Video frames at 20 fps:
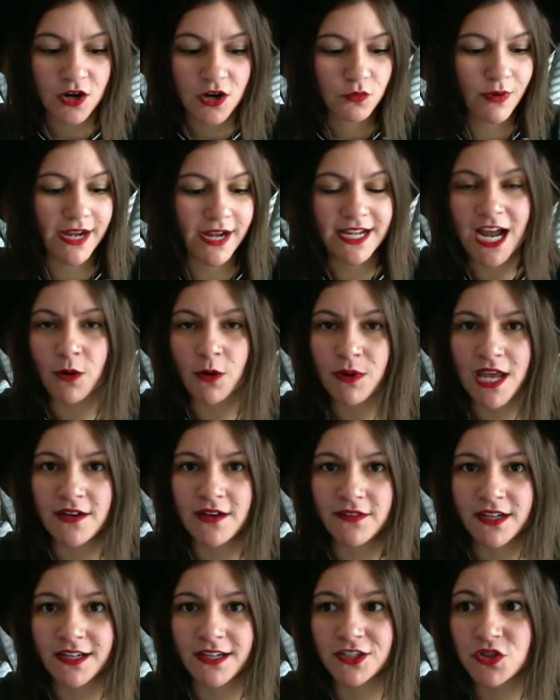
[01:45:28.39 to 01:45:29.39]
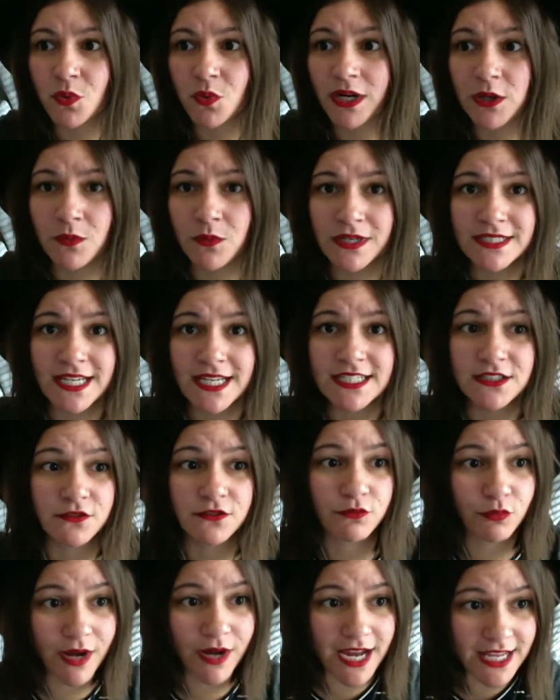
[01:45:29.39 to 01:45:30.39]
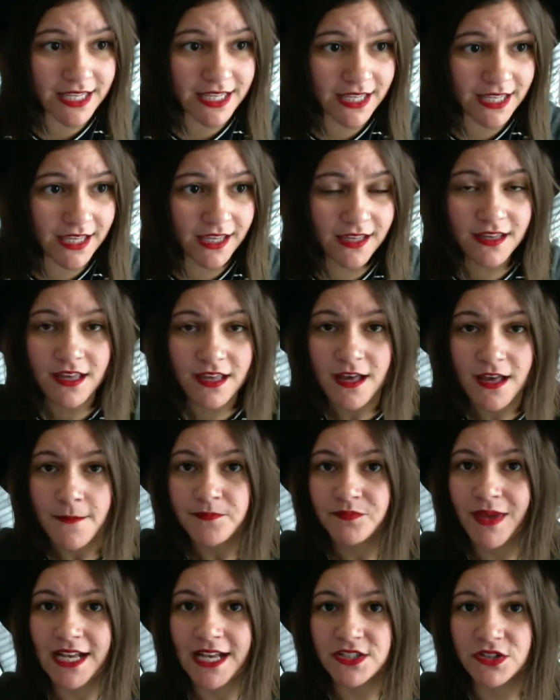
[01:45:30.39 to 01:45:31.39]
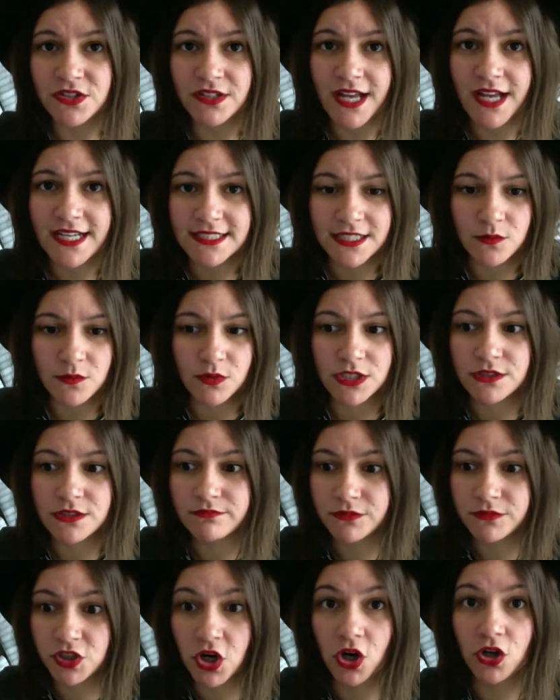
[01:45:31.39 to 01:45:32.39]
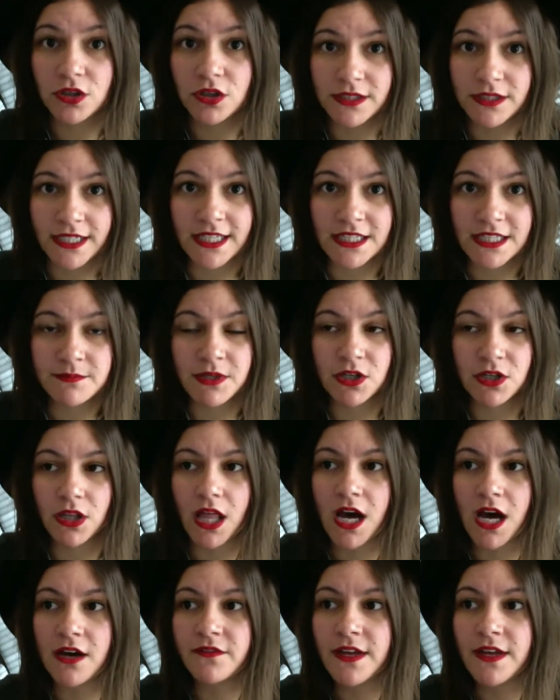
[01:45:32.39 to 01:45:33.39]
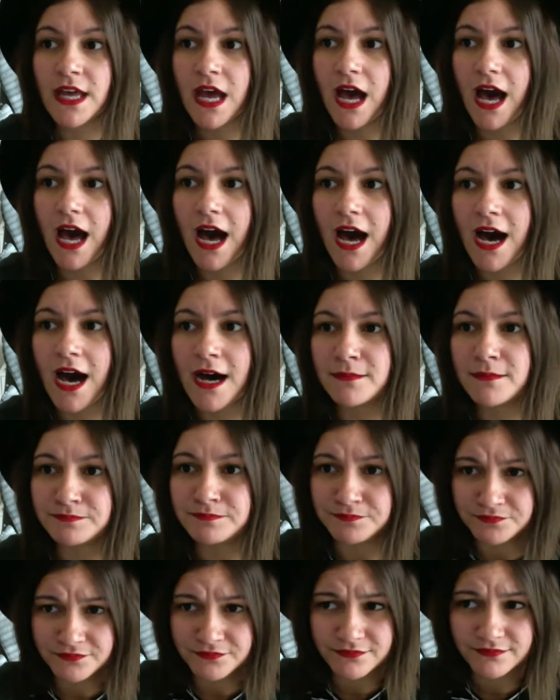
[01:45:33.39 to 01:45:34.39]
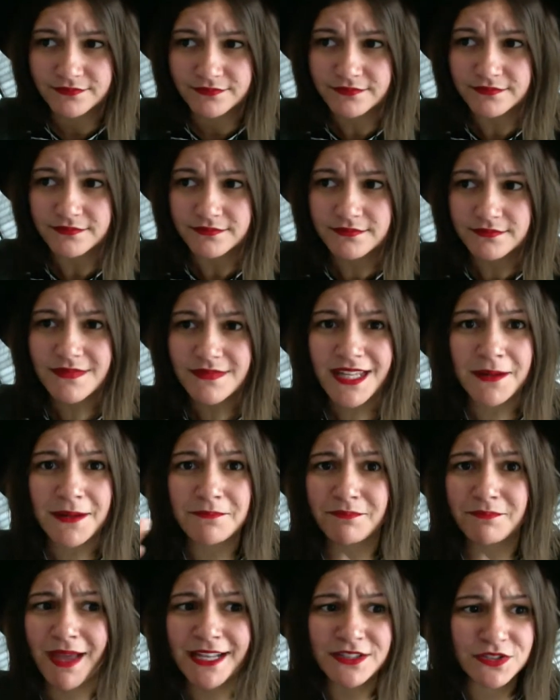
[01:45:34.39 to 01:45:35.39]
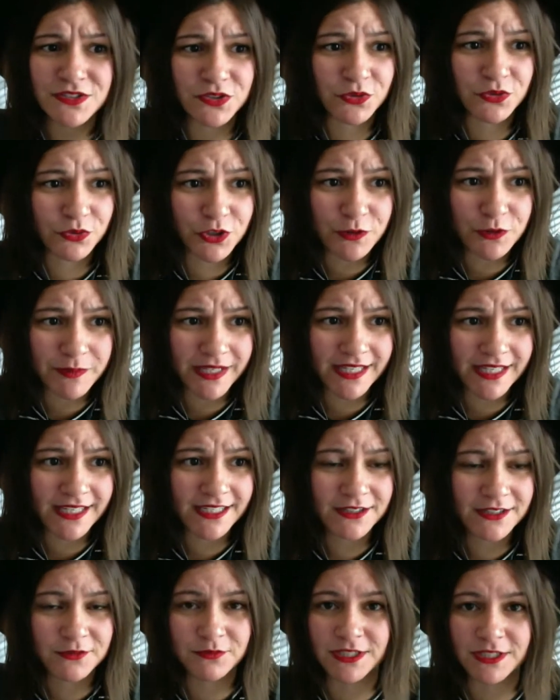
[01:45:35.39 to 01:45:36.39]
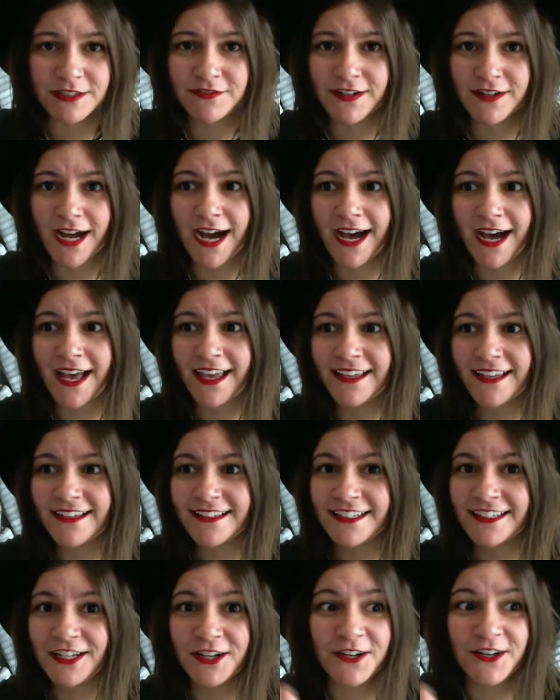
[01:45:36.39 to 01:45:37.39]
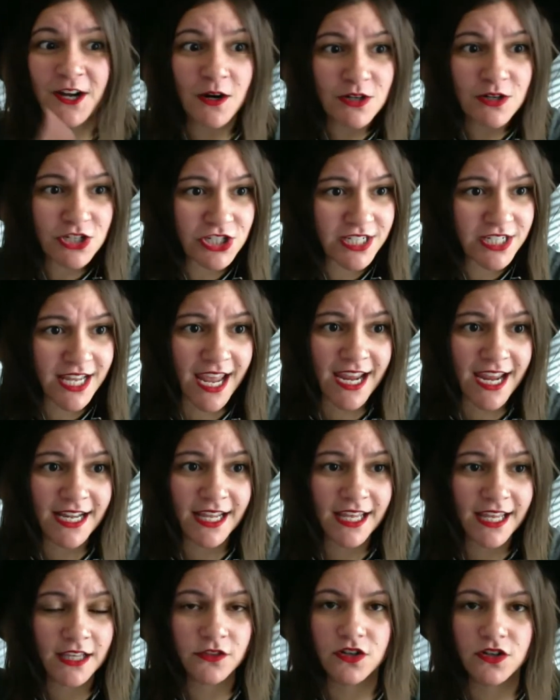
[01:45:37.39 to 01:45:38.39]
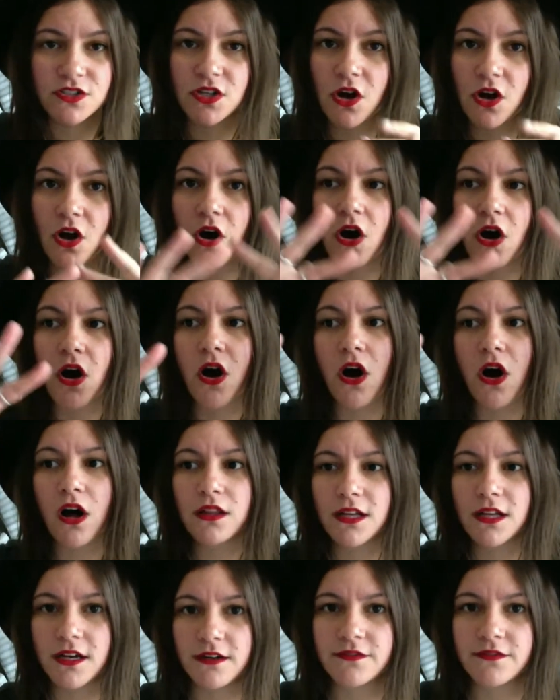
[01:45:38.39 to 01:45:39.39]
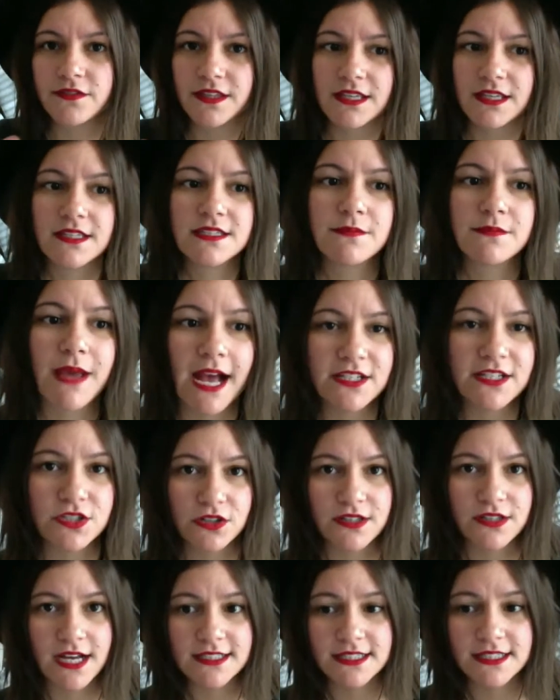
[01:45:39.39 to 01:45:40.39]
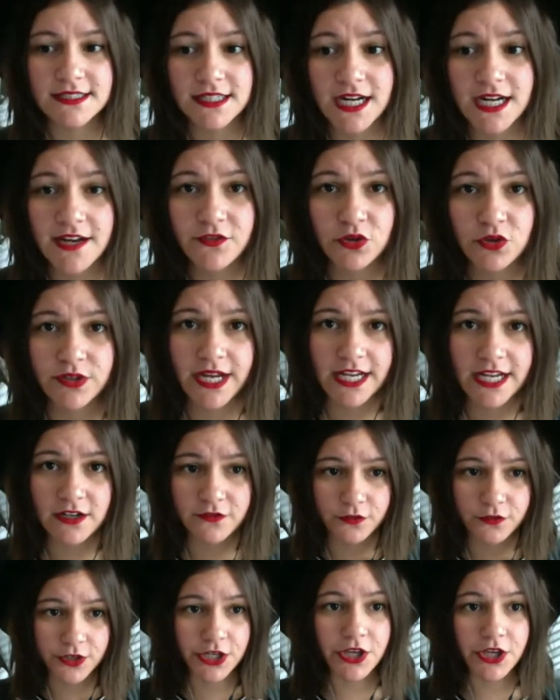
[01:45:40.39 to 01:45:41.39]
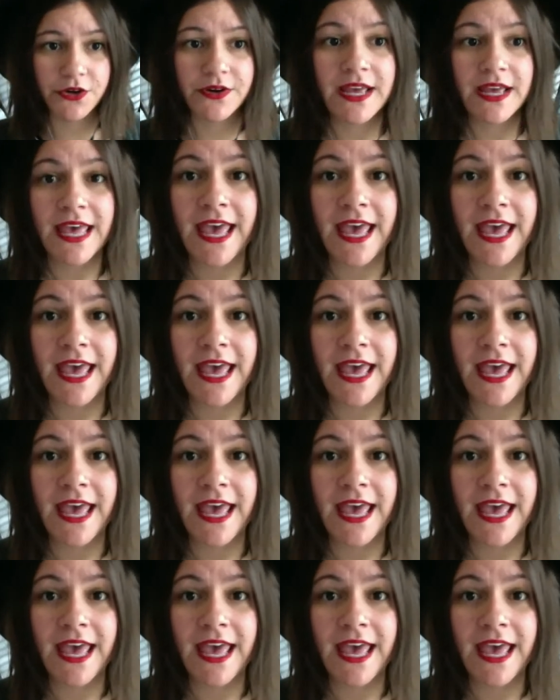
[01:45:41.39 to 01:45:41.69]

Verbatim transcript: Right now, we have a 21 days of Reiki masterclass that we're currently in the middle of. Um, men's grooming, we've got negotiating. There's all of these masterclasses that I've created for you.